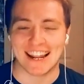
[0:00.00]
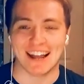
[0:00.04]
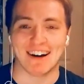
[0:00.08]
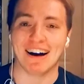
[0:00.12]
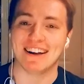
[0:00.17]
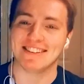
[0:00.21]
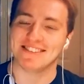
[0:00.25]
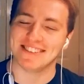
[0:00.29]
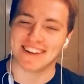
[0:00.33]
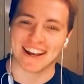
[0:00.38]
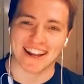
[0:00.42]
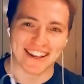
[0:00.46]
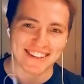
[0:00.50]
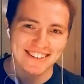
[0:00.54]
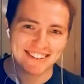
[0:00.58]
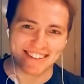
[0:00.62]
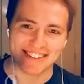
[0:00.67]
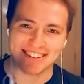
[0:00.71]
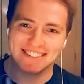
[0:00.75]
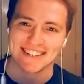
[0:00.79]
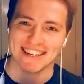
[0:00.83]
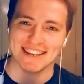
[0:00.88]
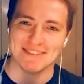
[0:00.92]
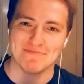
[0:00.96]
Now, as you guys
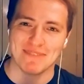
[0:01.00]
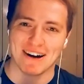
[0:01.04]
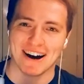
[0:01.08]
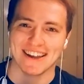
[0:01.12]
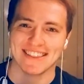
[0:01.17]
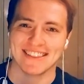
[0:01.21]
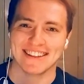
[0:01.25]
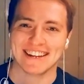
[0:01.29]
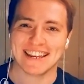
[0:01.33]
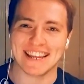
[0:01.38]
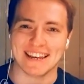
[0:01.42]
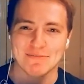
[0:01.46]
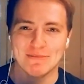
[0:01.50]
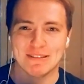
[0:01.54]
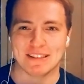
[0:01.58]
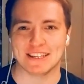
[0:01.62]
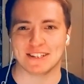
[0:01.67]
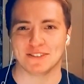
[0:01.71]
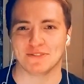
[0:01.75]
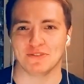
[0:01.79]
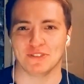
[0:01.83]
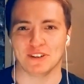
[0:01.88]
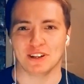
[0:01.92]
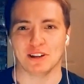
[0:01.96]
can see by the name of
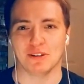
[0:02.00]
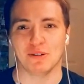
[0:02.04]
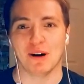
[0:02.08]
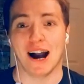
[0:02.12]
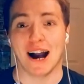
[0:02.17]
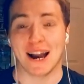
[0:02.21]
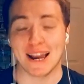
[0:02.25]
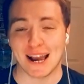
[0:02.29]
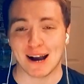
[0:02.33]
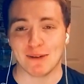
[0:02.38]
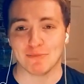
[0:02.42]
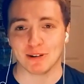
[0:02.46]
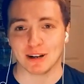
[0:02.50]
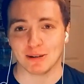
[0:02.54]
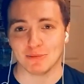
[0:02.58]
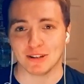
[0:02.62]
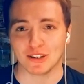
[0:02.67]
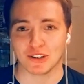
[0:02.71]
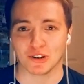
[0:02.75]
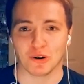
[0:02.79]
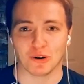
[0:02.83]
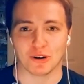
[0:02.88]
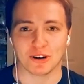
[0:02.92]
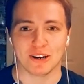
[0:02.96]
this video, I am going
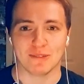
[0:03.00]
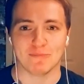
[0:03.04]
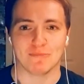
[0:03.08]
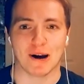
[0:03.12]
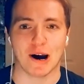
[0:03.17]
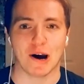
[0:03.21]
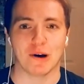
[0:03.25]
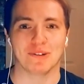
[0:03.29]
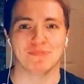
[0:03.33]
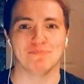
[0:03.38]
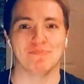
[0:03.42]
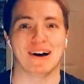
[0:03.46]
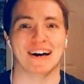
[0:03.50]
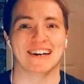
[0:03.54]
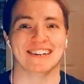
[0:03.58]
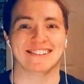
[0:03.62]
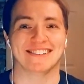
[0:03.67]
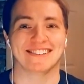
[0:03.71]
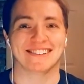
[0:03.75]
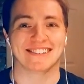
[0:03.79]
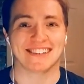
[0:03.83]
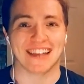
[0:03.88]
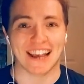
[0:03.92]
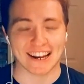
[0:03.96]
to be talking about
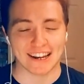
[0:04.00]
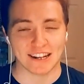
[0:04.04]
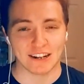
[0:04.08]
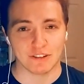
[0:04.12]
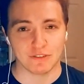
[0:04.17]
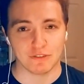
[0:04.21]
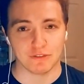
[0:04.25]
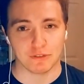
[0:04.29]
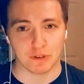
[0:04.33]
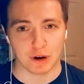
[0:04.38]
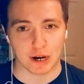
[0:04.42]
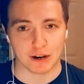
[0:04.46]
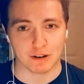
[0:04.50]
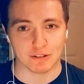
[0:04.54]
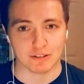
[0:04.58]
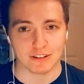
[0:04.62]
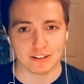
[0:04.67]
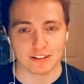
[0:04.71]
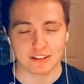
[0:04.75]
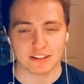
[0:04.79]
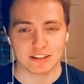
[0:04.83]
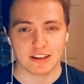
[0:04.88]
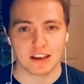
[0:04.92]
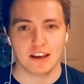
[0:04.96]
my second
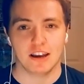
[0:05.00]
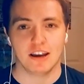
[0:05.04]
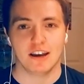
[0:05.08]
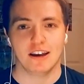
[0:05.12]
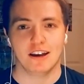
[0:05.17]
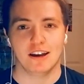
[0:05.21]
fragrance